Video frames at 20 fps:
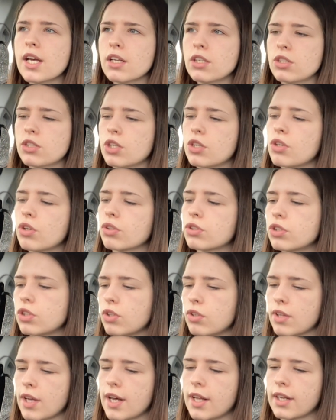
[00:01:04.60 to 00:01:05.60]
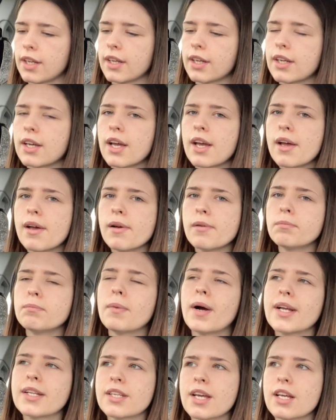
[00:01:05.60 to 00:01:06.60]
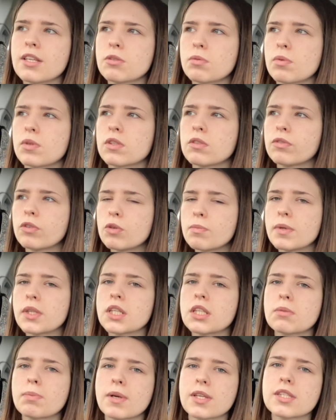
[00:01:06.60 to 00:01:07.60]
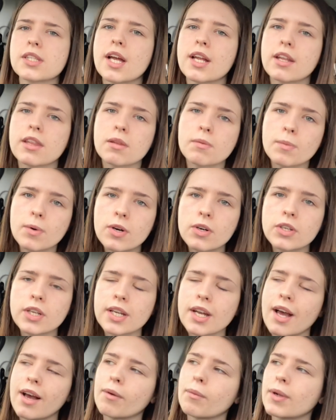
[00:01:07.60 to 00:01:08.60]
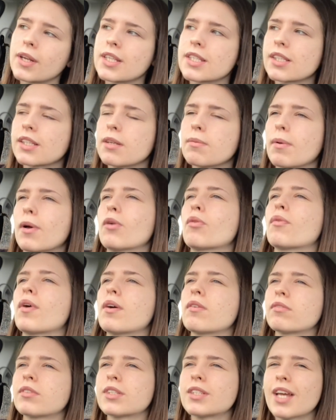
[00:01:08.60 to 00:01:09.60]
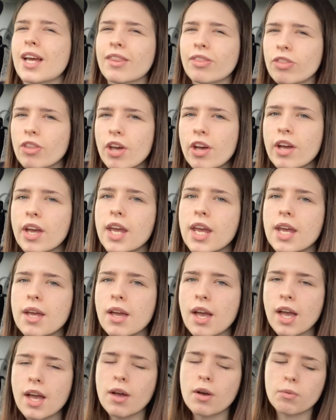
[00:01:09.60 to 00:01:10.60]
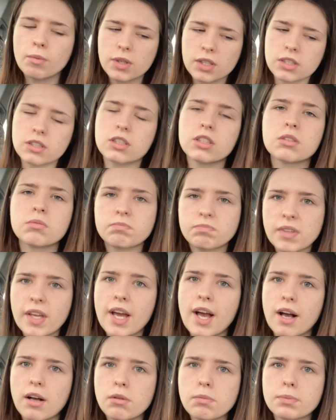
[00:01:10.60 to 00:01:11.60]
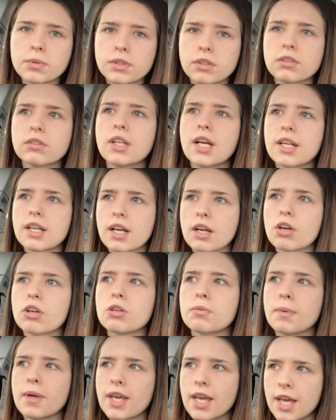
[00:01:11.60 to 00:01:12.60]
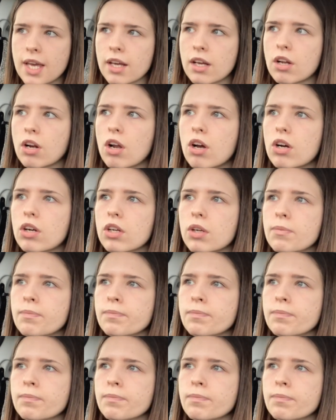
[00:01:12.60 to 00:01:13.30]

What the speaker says: to not do that. Like, my test was 10:04 in the morning. I went to sleep at around 10:30, which helped, and I got up by 8 o'clock